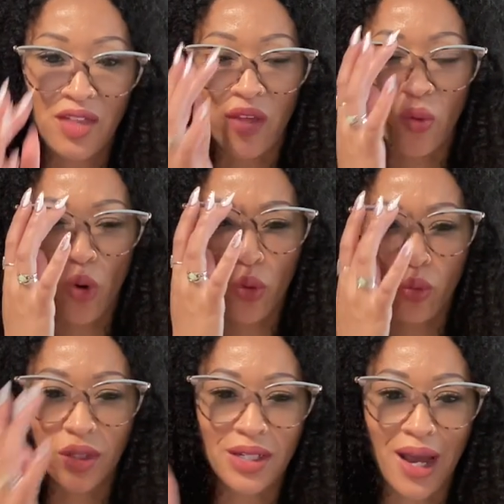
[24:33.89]
They weren't
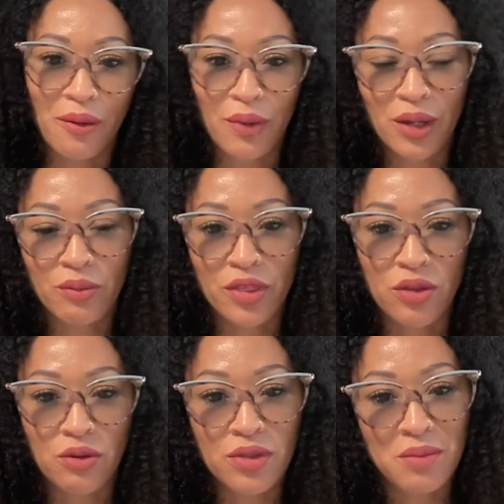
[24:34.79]
really direct with
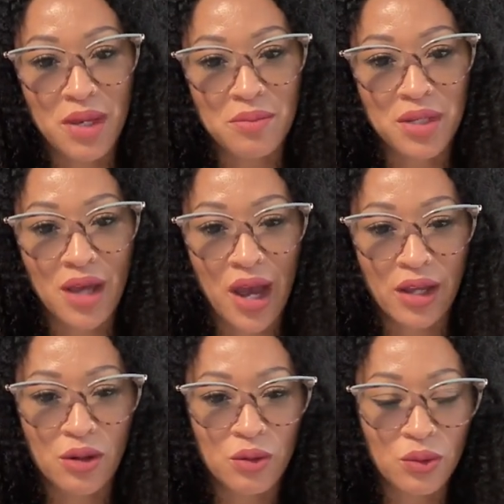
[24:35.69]
you. They may have been hot
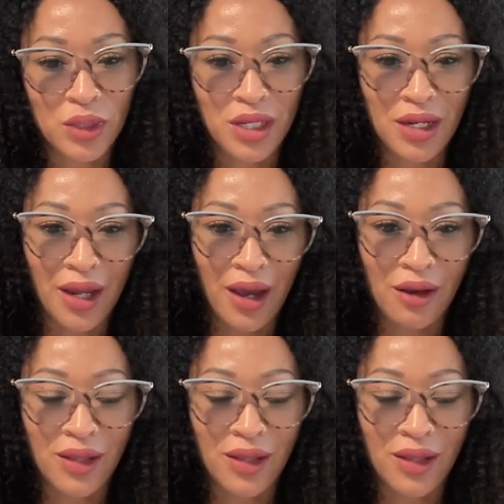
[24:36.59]
and cold, in and out.